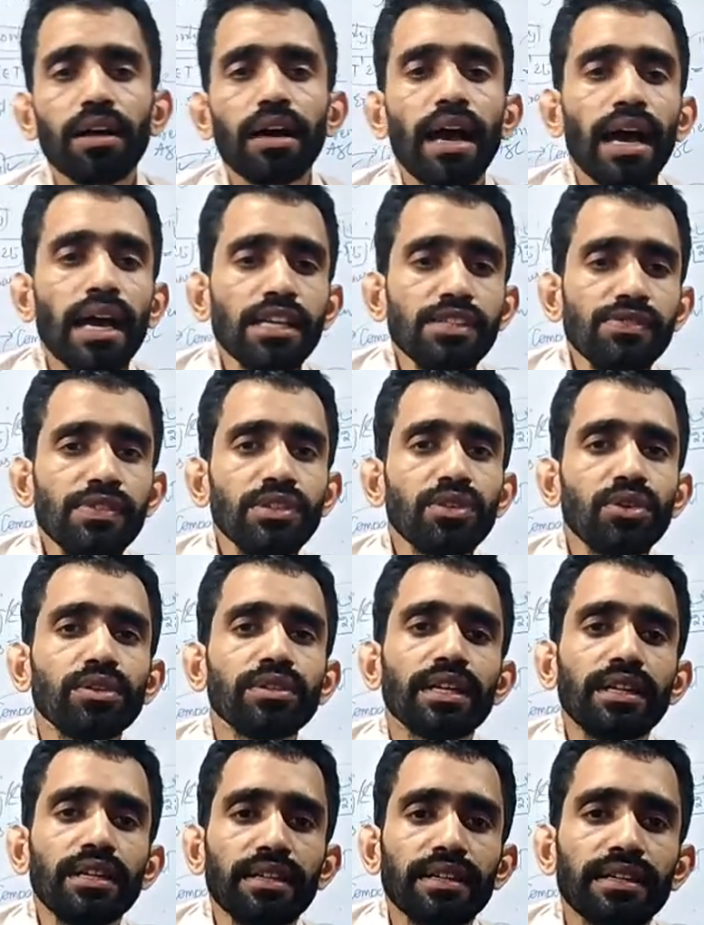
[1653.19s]
As we know
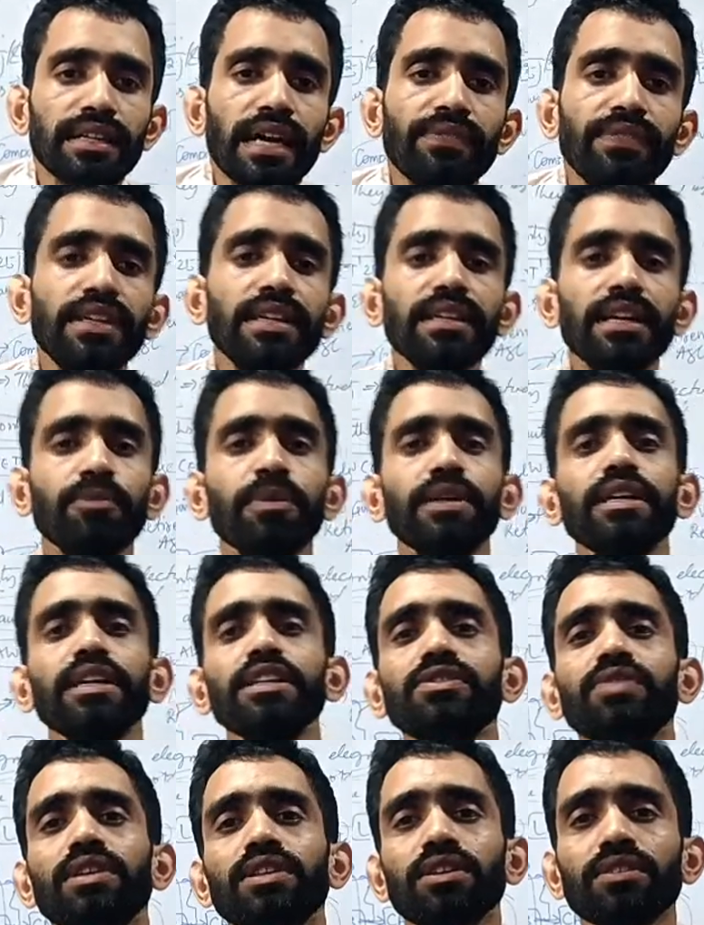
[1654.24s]
that Drafting Committee
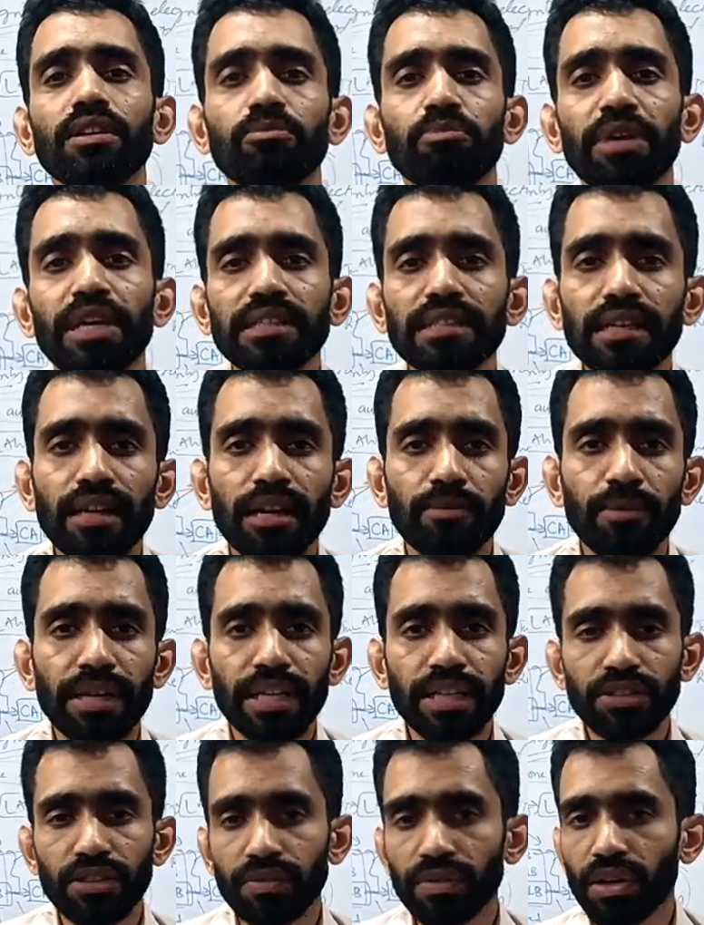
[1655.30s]
is one of the major
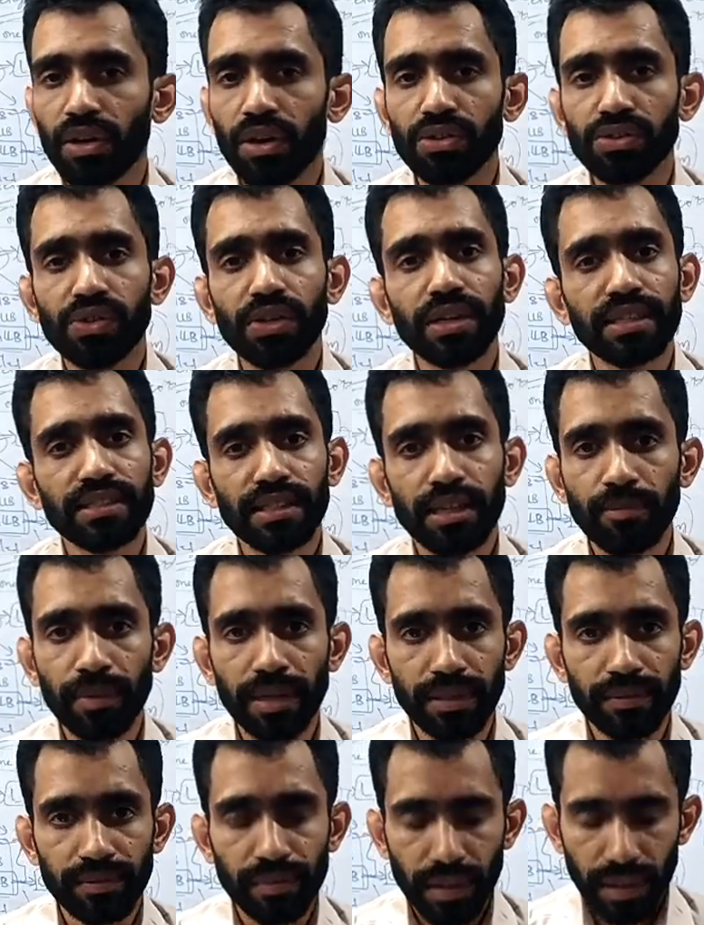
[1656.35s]
committees of the Constituent
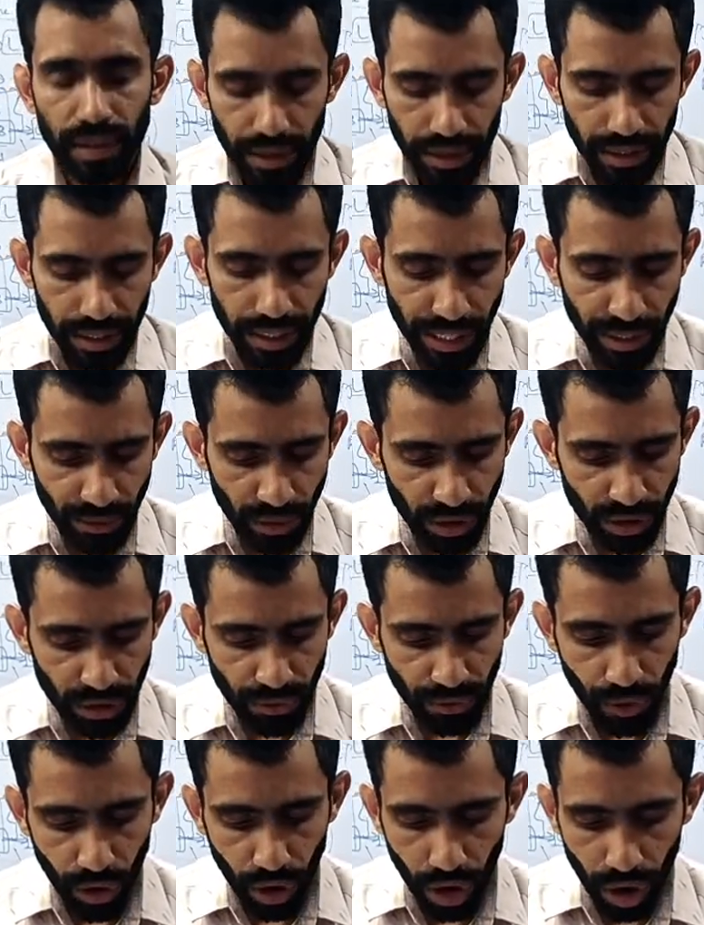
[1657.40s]
Assembly. It was
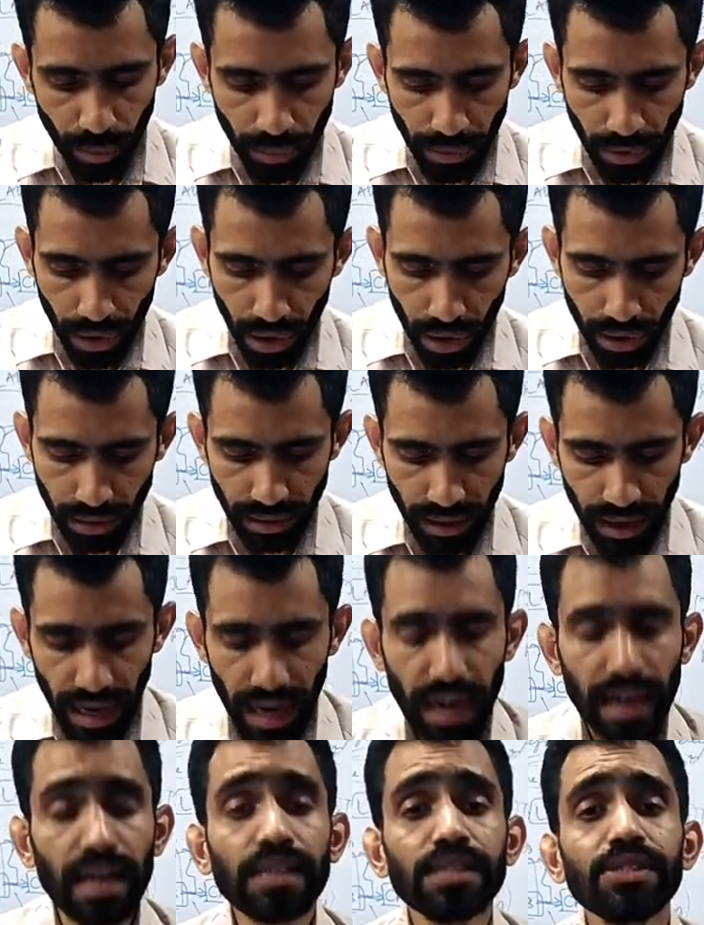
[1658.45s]
formed on
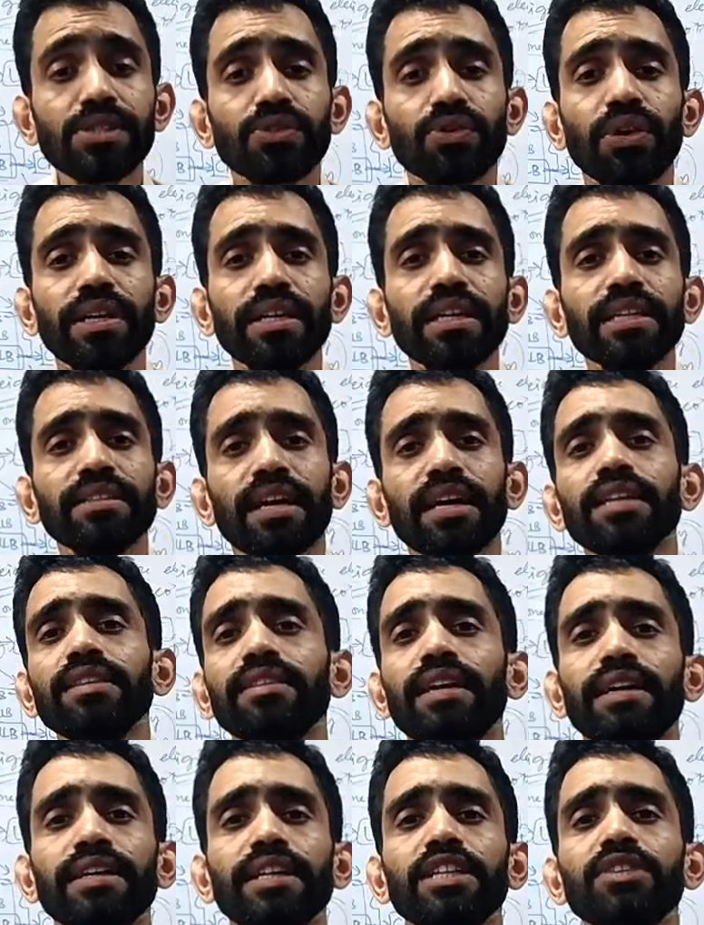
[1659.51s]
August 29,
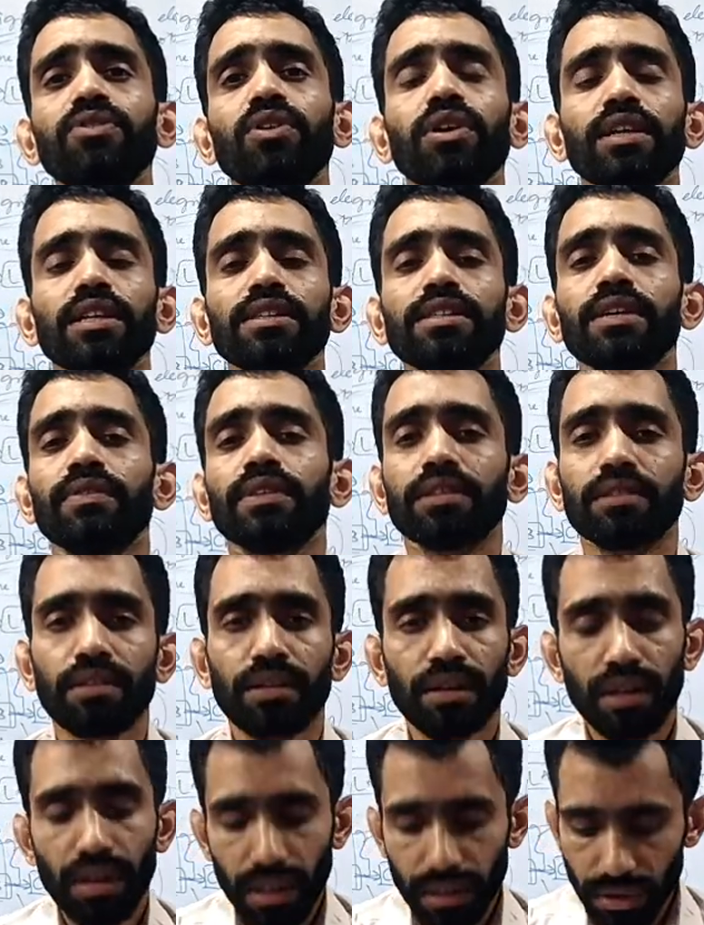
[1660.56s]
1947.
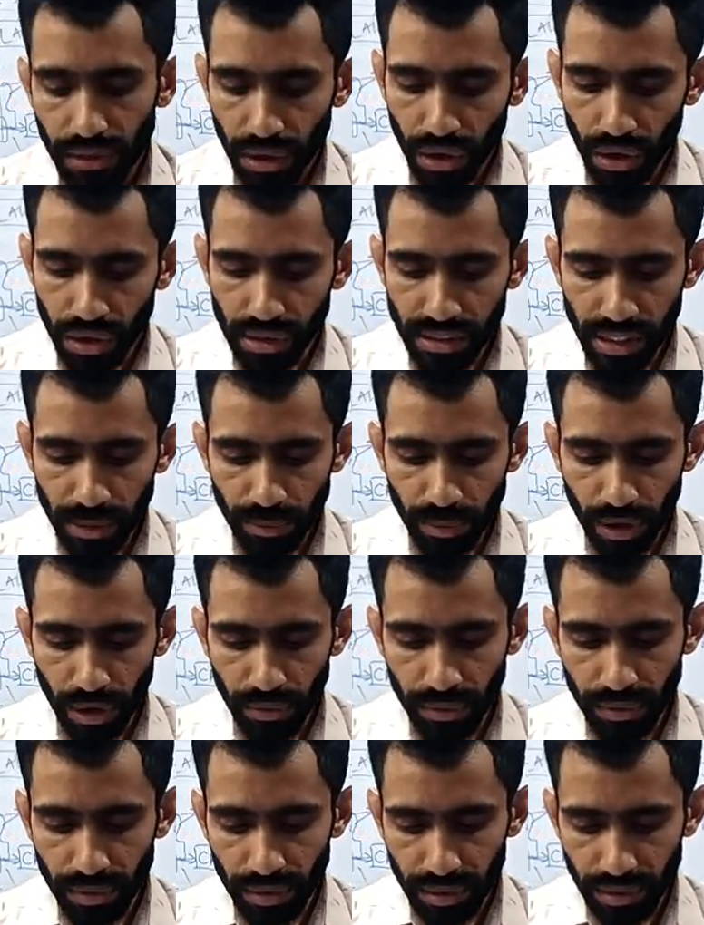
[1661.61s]
The concept
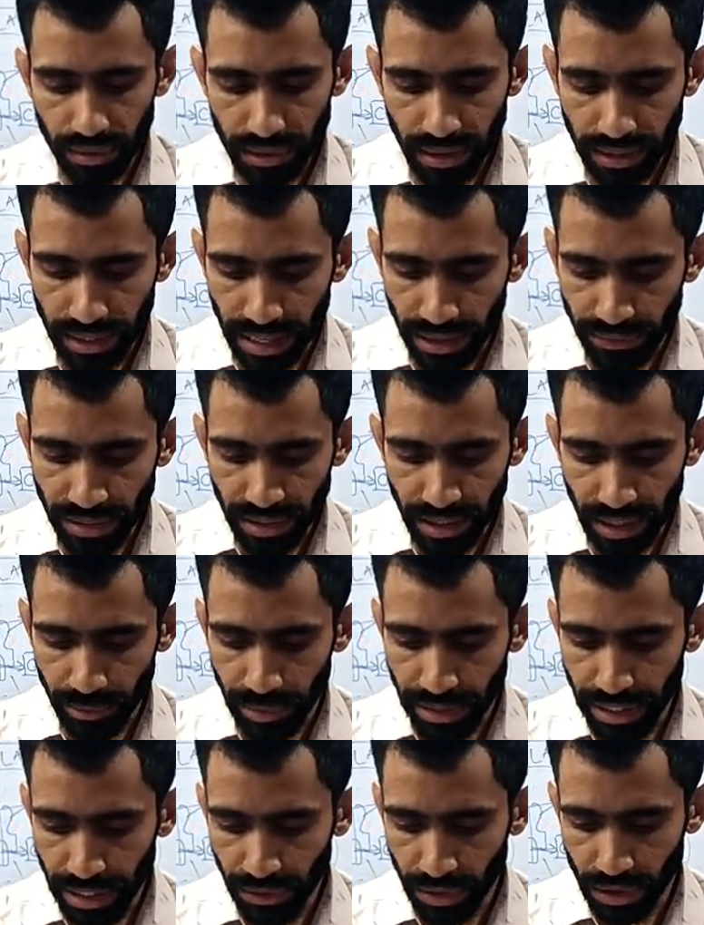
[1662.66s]
of the Drafting
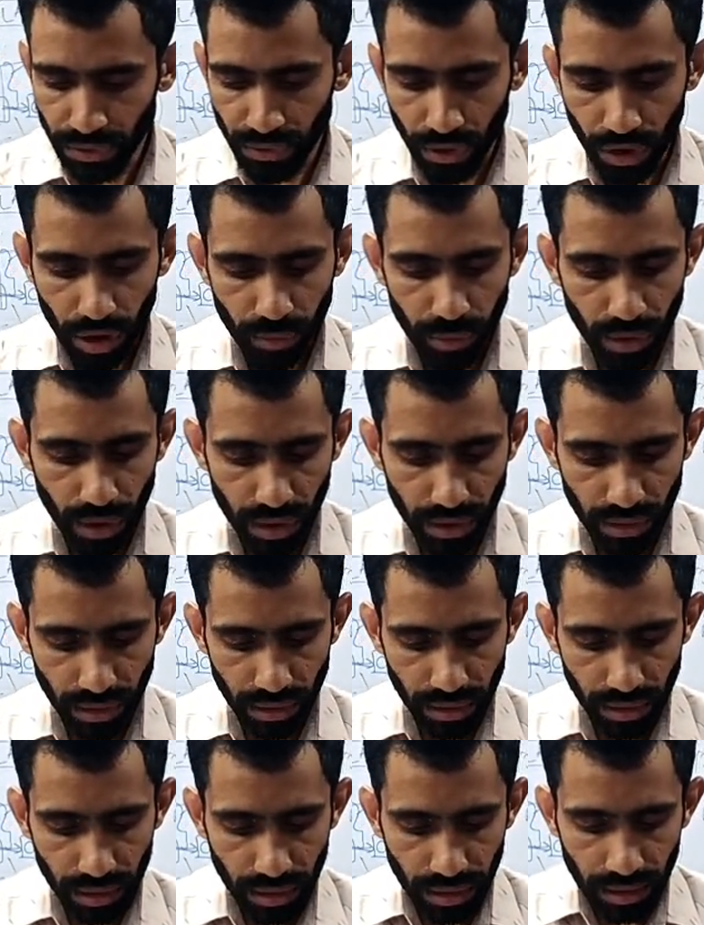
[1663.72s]
Committee was formed on
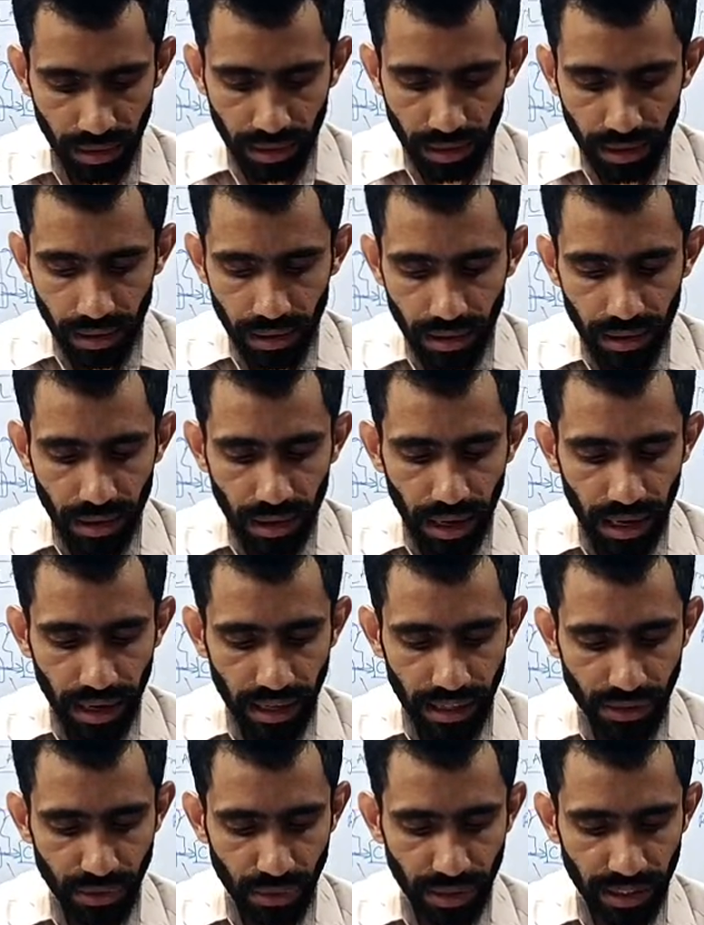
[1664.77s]

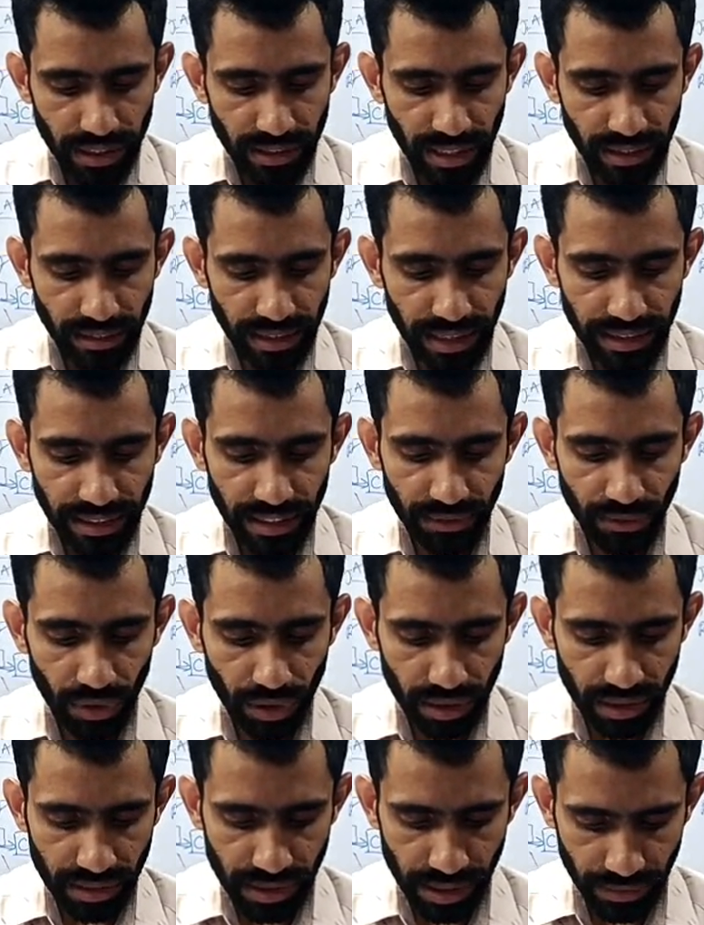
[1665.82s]
August 29,
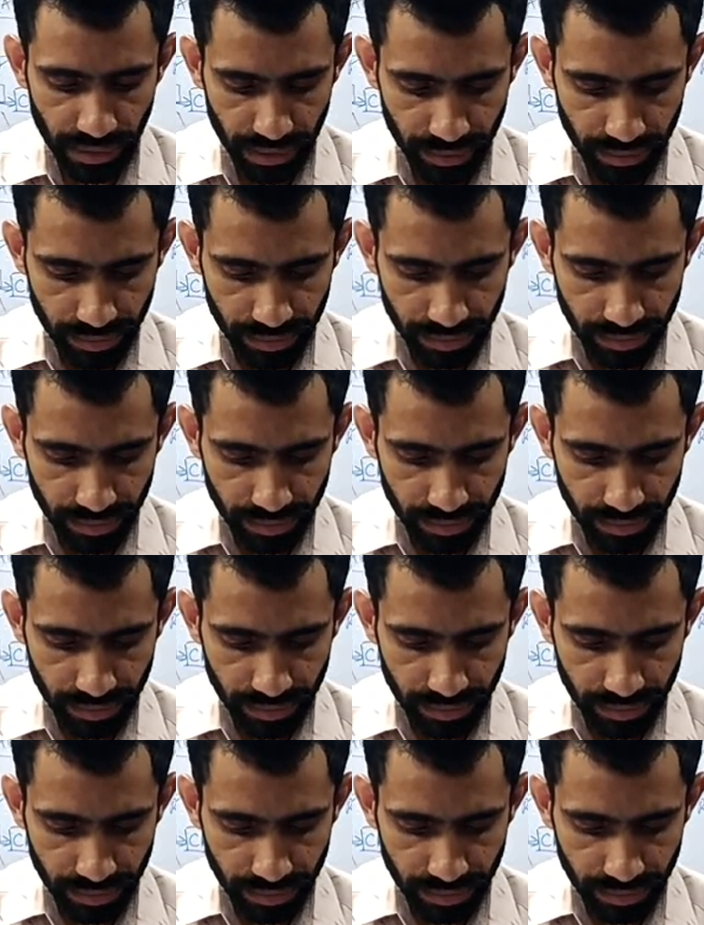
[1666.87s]
1947.